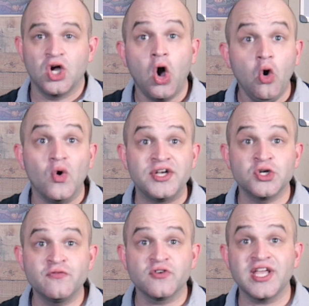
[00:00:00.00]
Oh, and
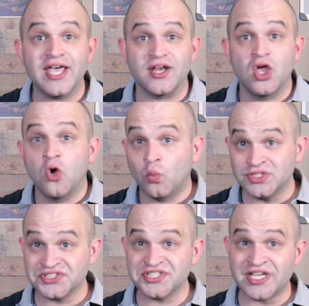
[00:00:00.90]
don't forget,
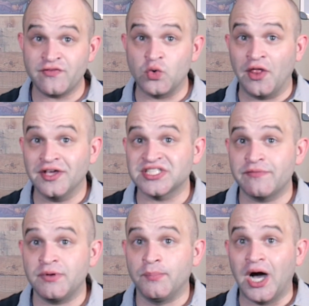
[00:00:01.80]
once the 7 relics have
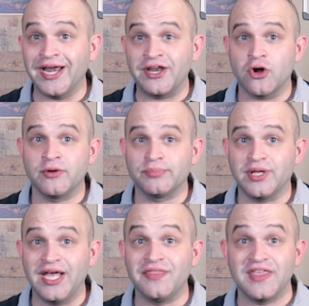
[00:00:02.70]
been bought and are in
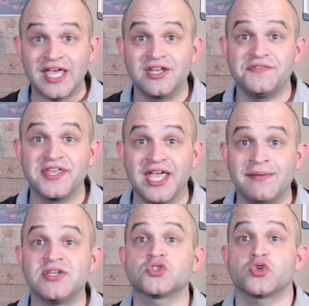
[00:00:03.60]
play, the end of the game
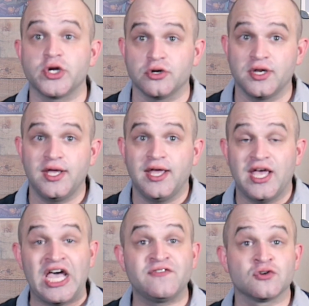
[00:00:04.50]
is triggered.
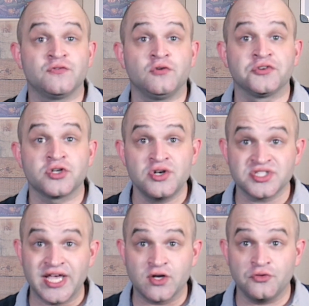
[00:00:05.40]
After a full turn
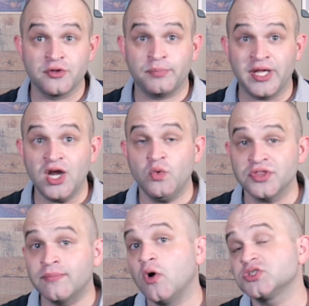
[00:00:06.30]
cycle, the player with
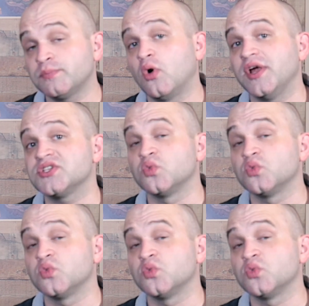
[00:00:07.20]
the most points